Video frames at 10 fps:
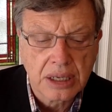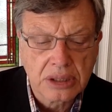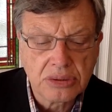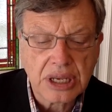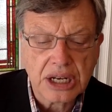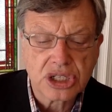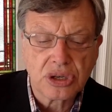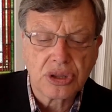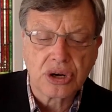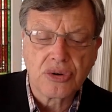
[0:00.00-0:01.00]
New data
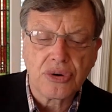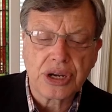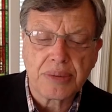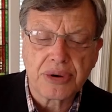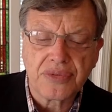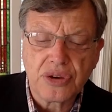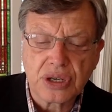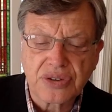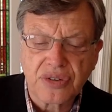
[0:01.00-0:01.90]
show that a growing number of U.S.